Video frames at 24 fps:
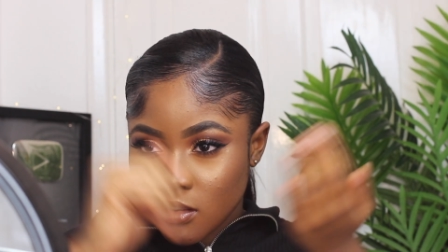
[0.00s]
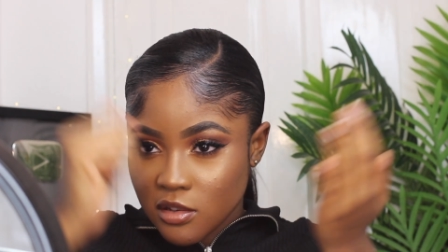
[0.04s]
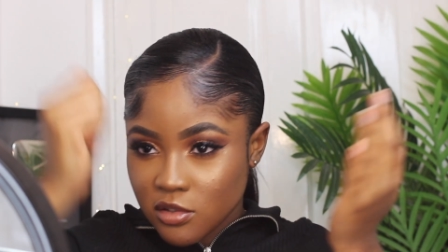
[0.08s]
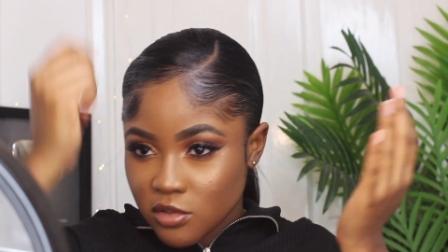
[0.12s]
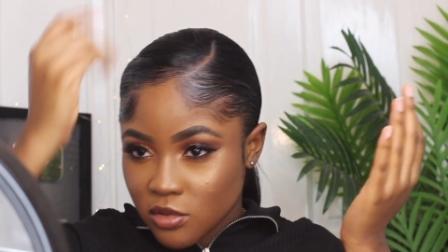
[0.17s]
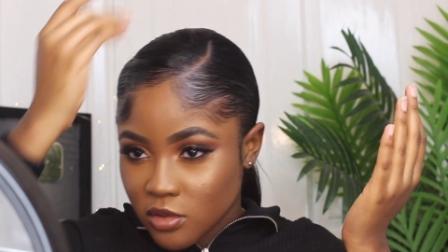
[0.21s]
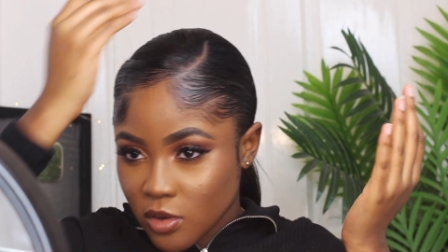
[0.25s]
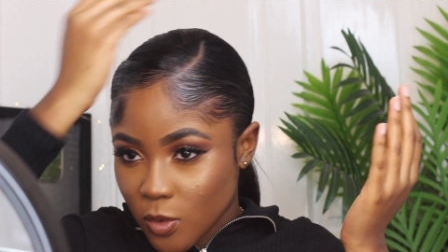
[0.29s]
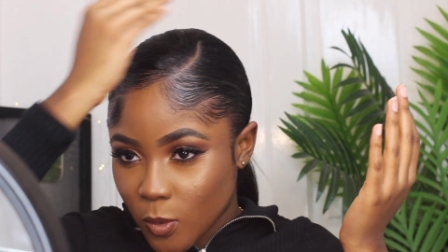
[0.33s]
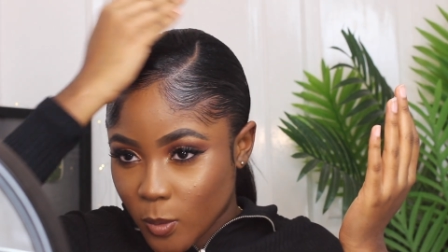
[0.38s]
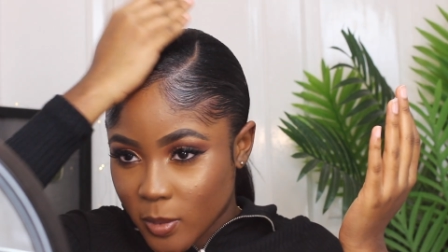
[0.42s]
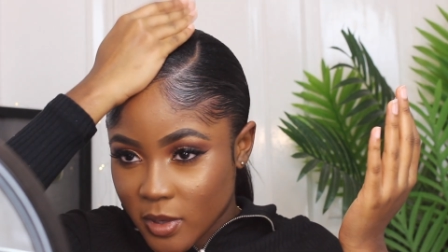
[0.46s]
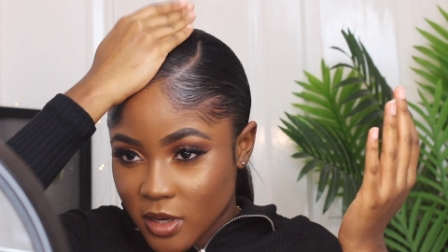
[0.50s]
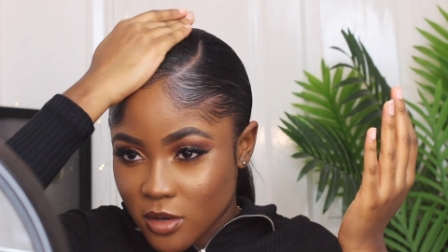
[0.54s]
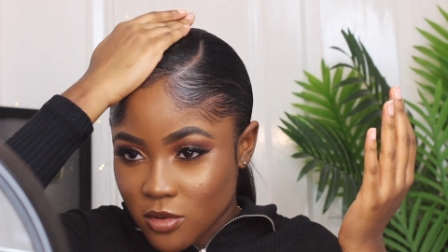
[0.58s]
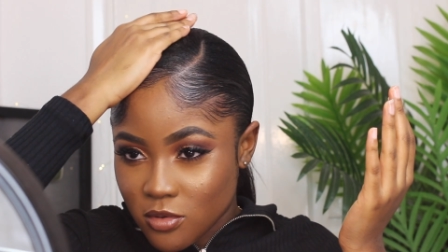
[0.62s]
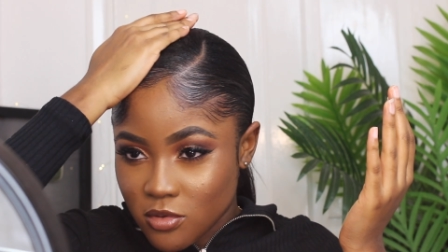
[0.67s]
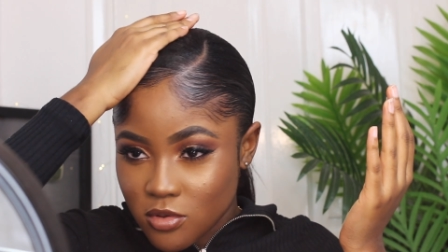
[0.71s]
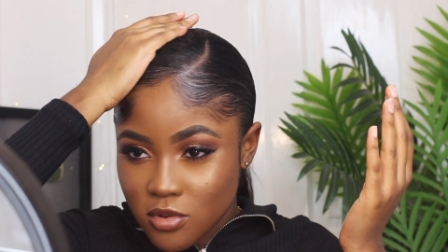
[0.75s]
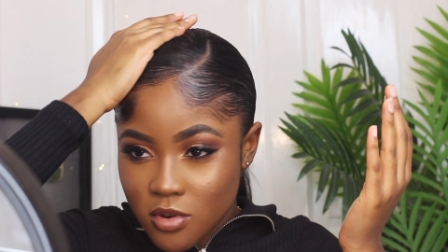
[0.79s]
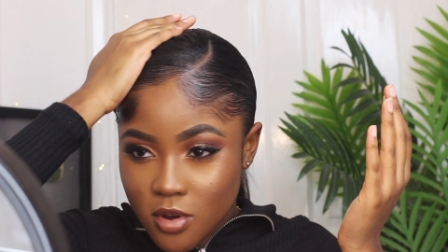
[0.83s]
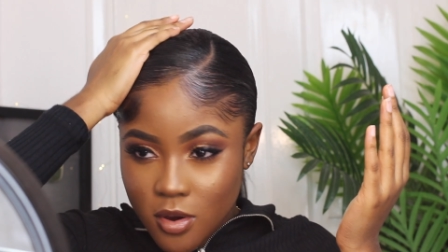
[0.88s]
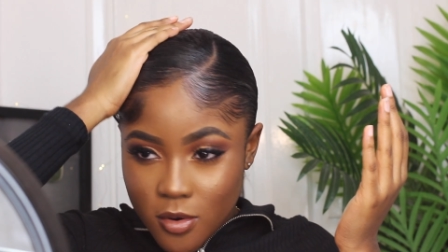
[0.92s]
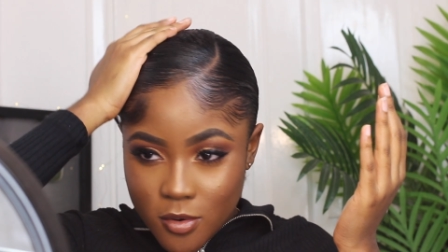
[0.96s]
so there will be
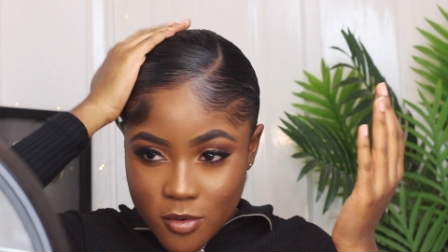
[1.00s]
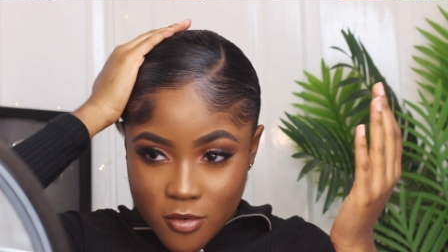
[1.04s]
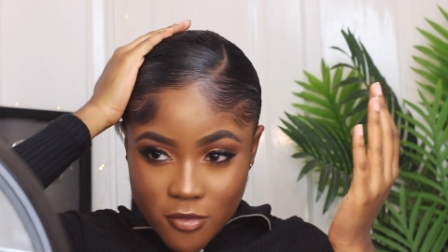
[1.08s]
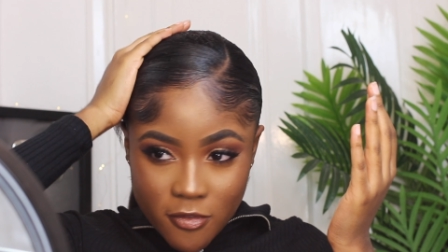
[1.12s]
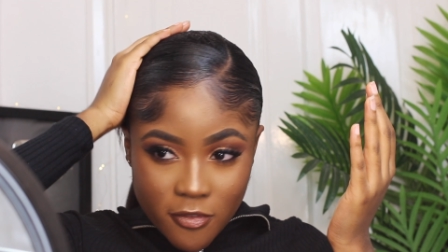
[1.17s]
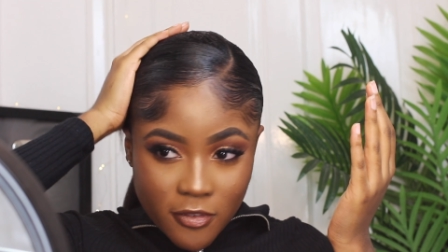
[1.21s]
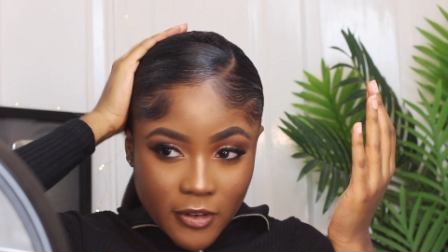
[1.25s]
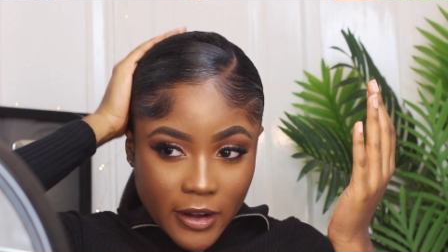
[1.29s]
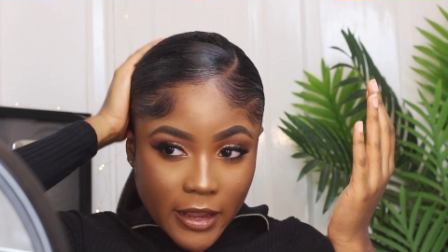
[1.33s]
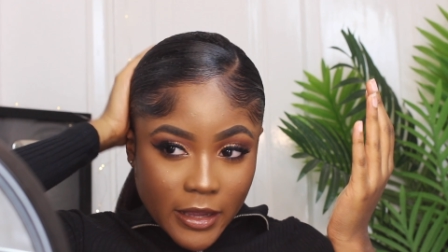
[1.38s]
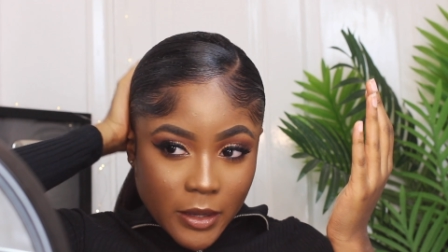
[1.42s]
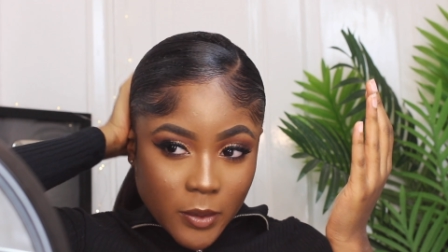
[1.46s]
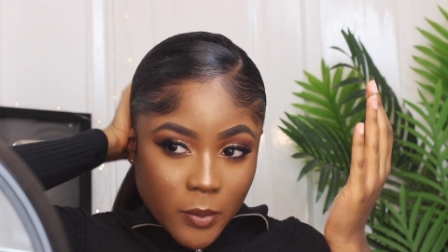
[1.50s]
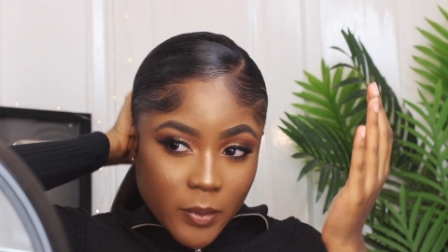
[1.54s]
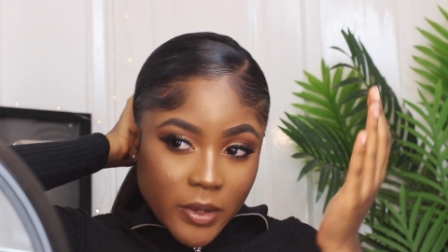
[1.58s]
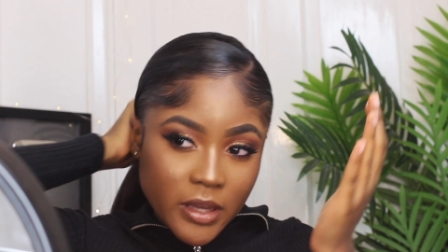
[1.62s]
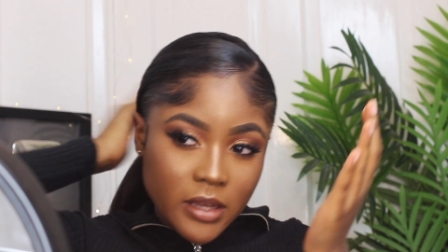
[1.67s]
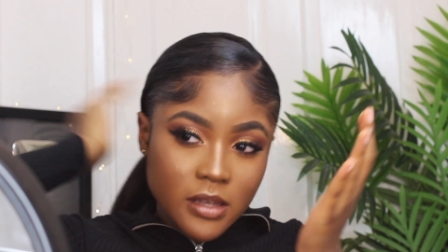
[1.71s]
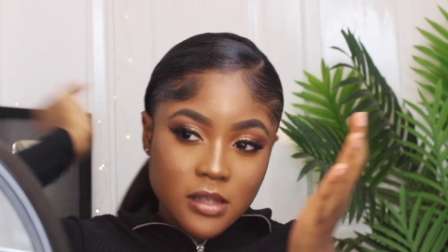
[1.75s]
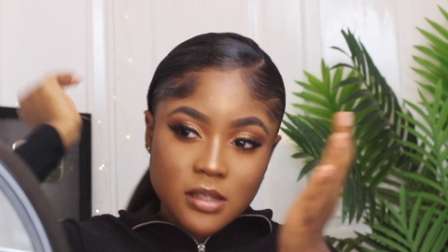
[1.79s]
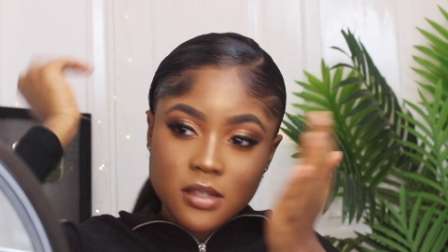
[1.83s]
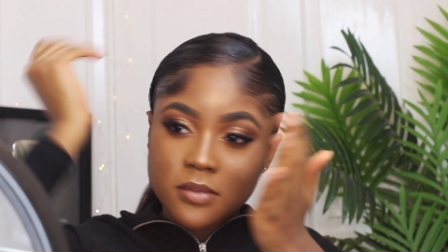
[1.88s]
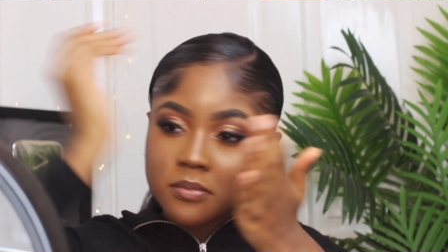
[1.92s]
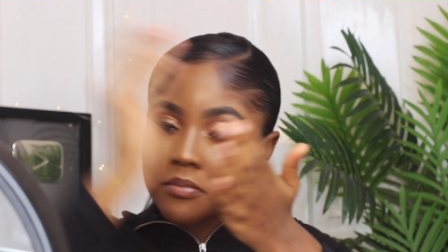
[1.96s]
no
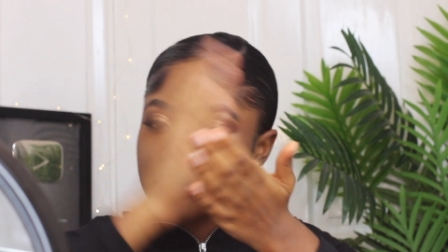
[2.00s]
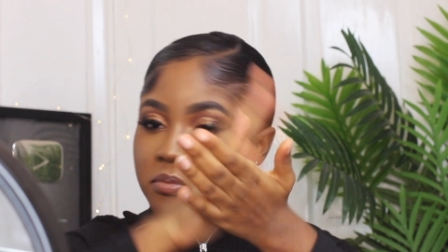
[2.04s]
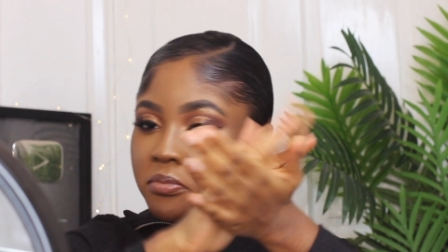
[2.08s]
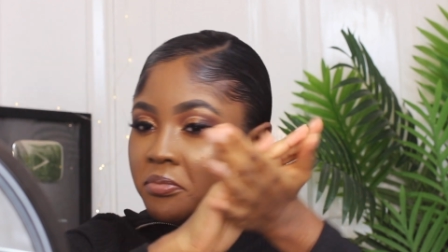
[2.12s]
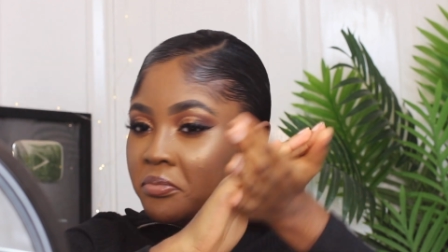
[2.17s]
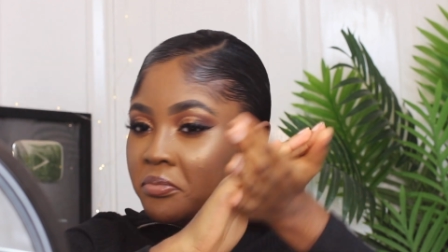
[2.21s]
flyaways